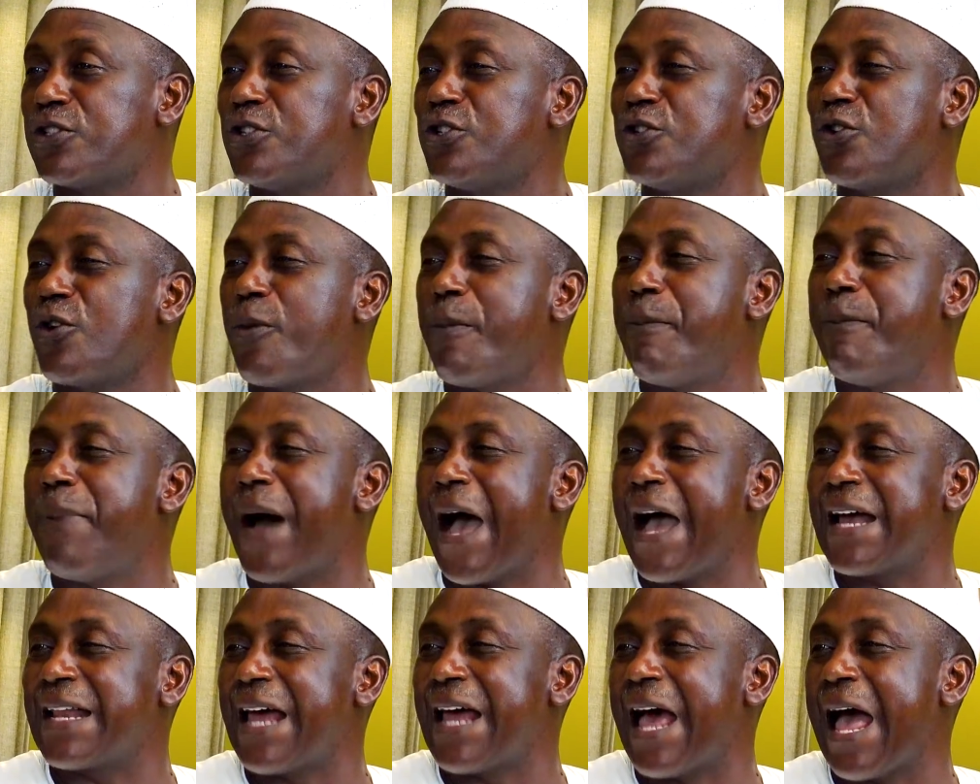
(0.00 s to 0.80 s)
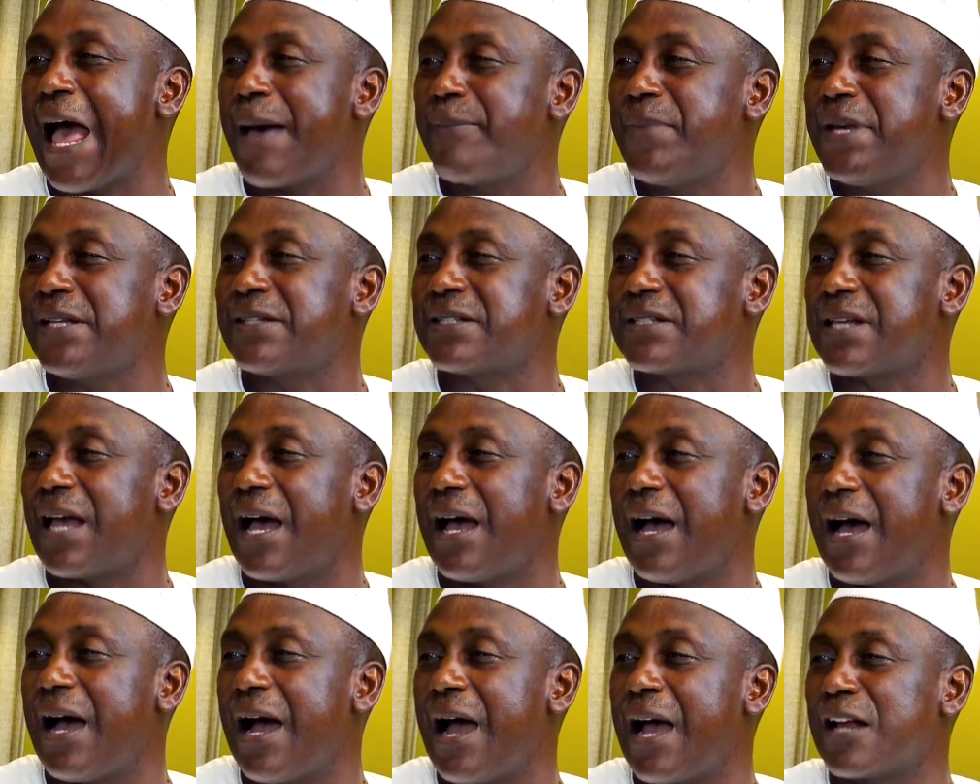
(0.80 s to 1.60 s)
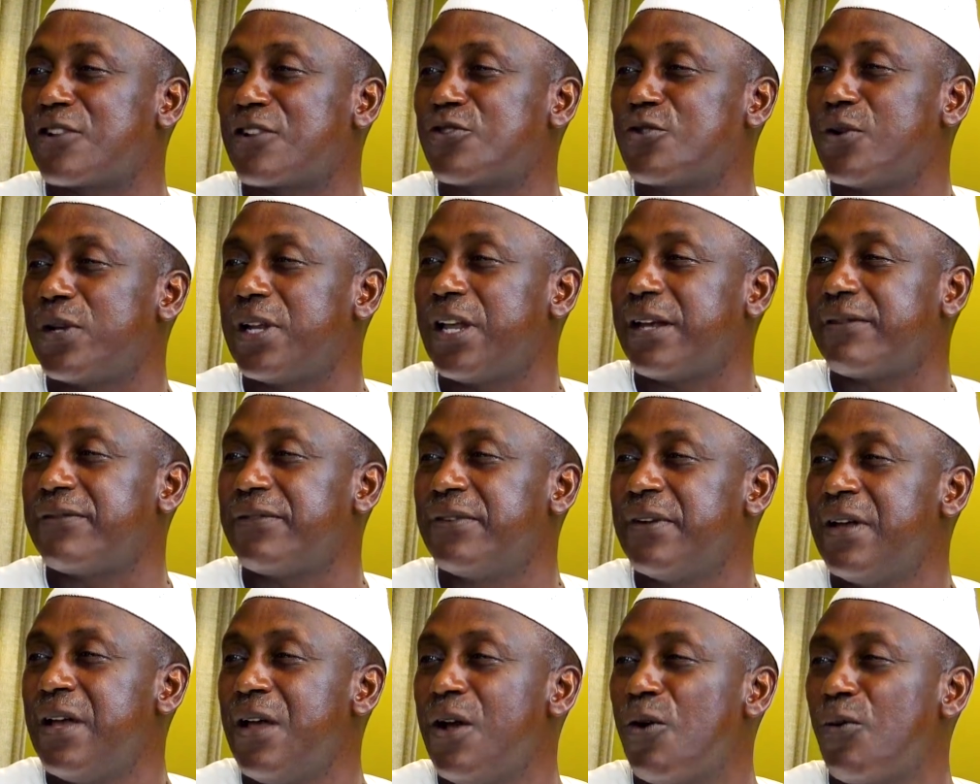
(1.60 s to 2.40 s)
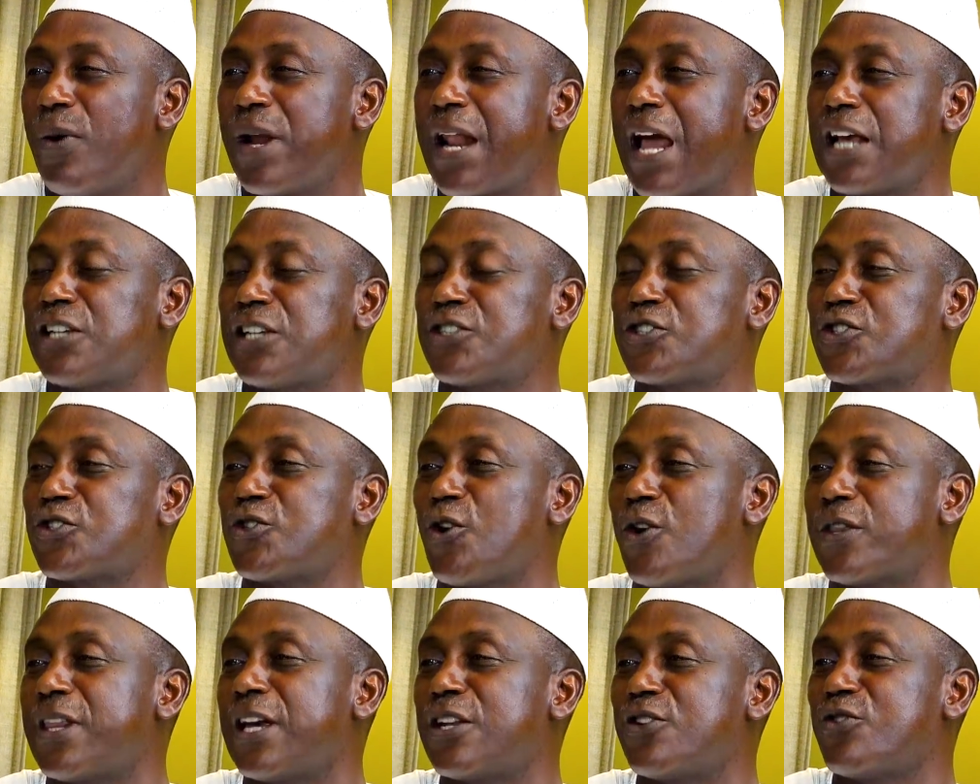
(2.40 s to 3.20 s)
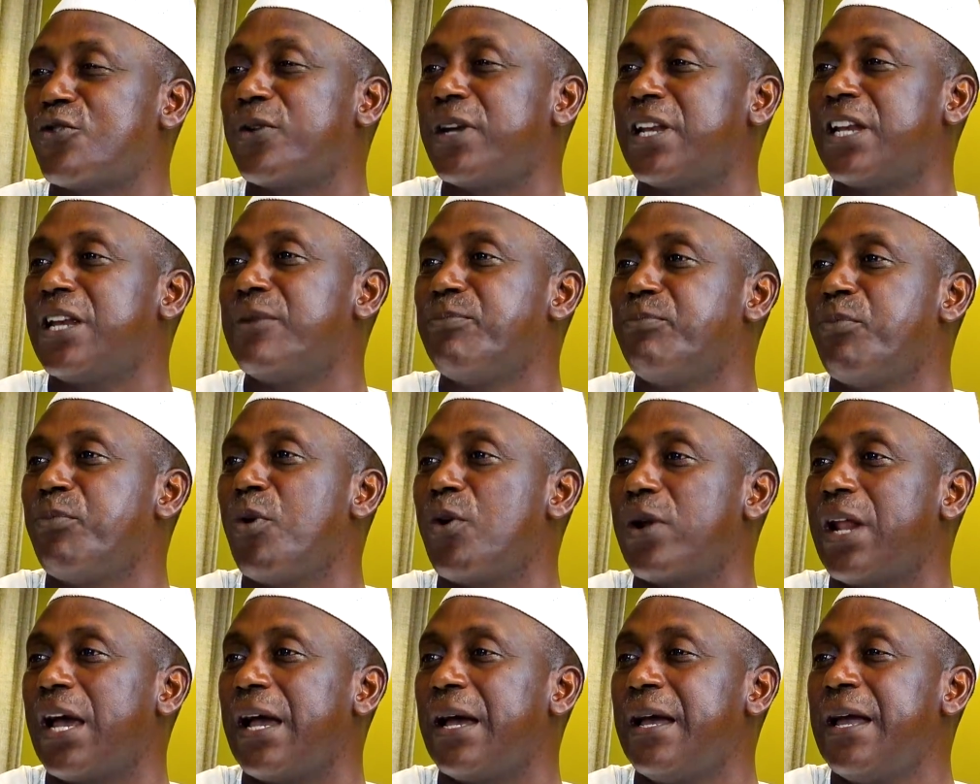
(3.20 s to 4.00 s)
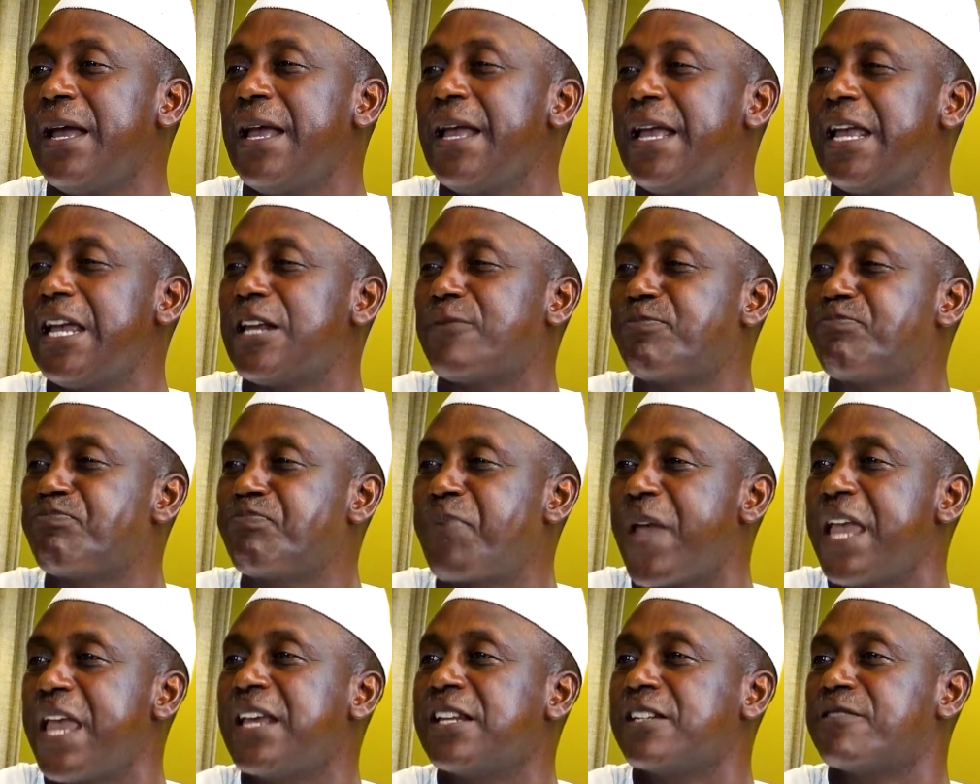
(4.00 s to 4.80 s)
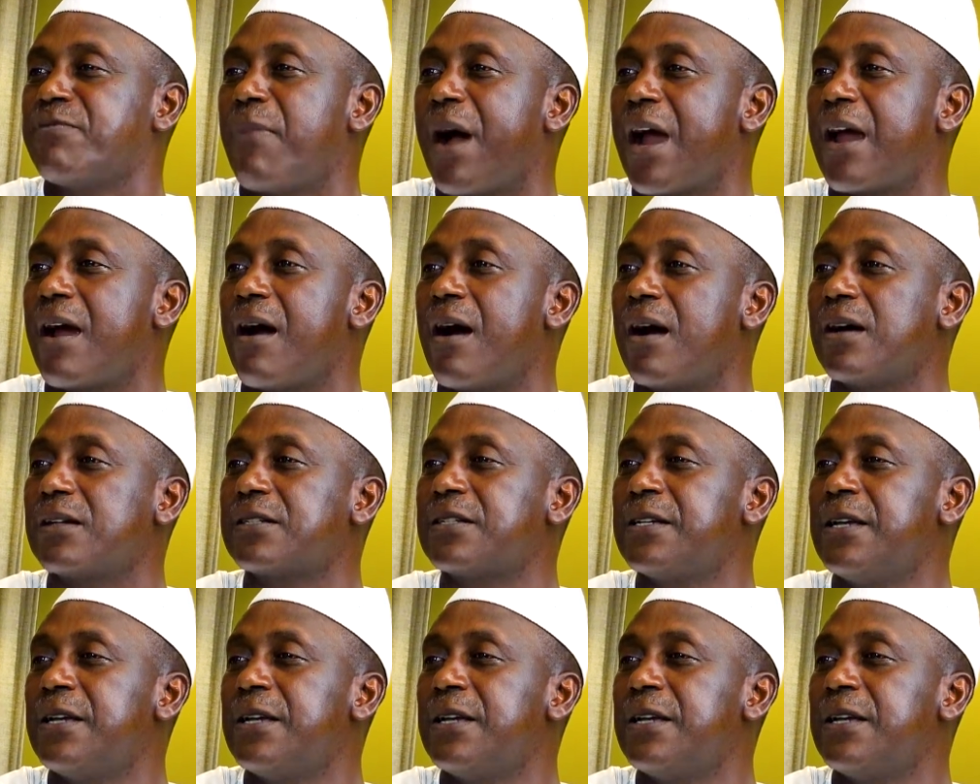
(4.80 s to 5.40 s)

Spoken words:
You know, bad habits I had to live. When I saw that during Ebola, it pained my heart.